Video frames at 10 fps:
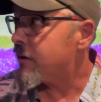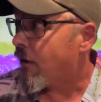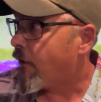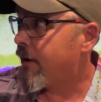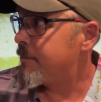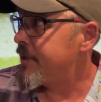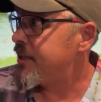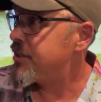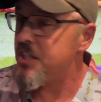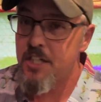
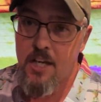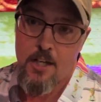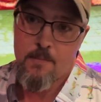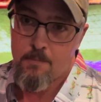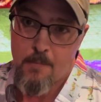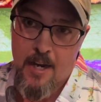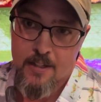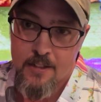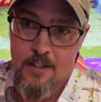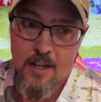RPG game back in
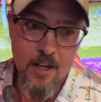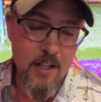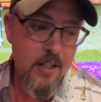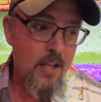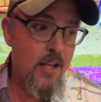the day.